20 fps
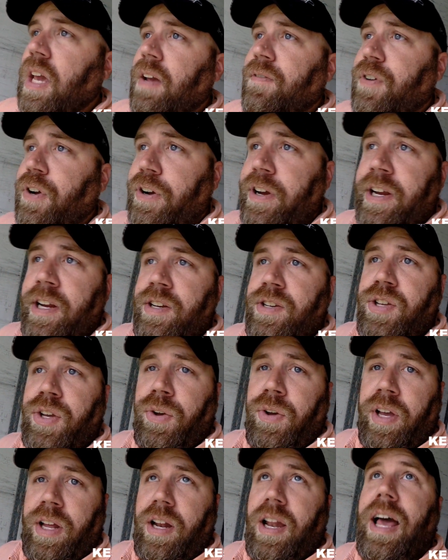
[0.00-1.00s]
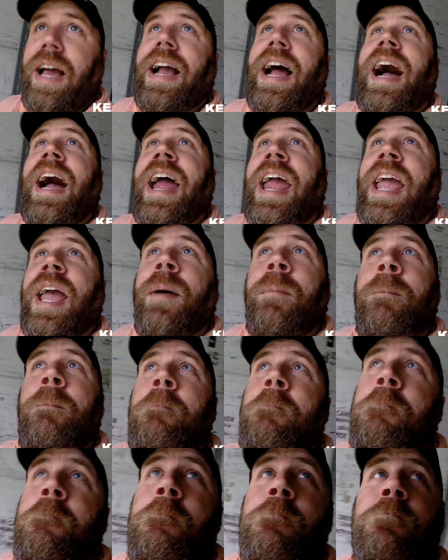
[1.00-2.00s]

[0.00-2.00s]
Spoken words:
If you're into it like I am,